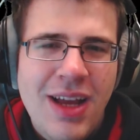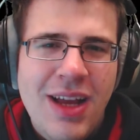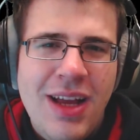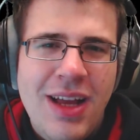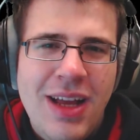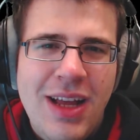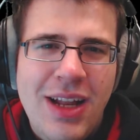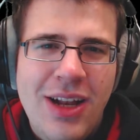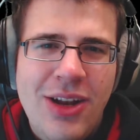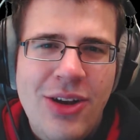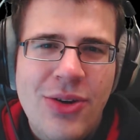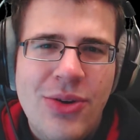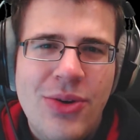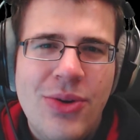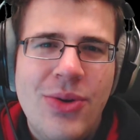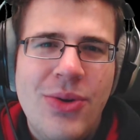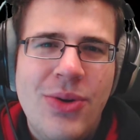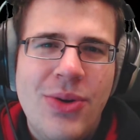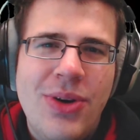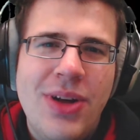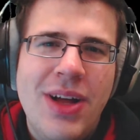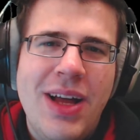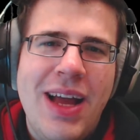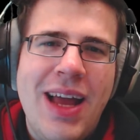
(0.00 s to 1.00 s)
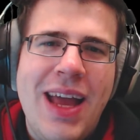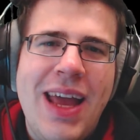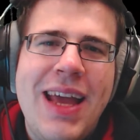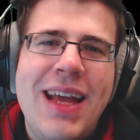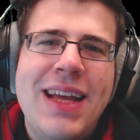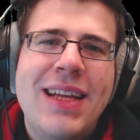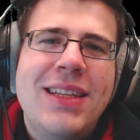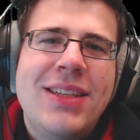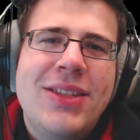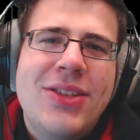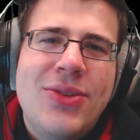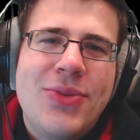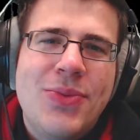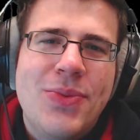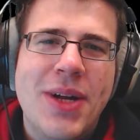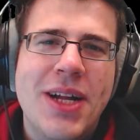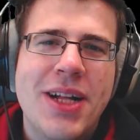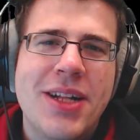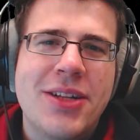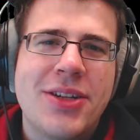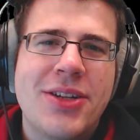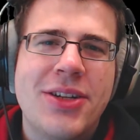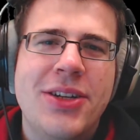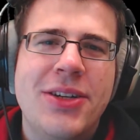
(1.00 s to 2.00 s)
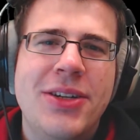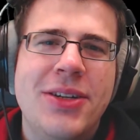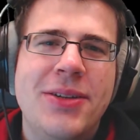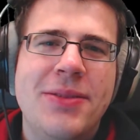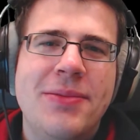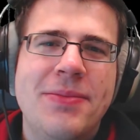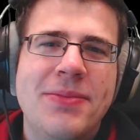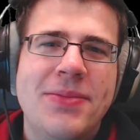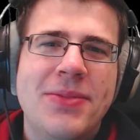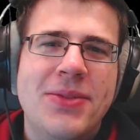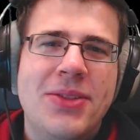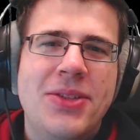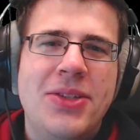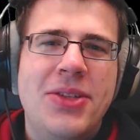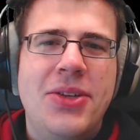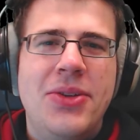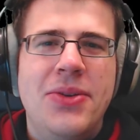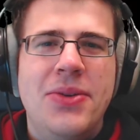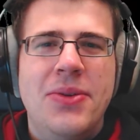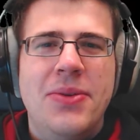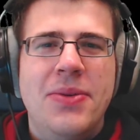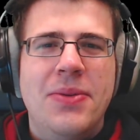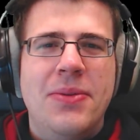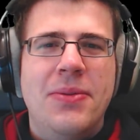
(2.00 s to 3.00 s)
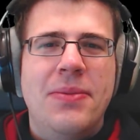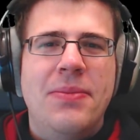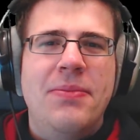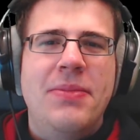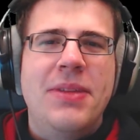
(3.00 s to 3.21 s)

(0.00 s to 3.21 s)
Hello and welcome to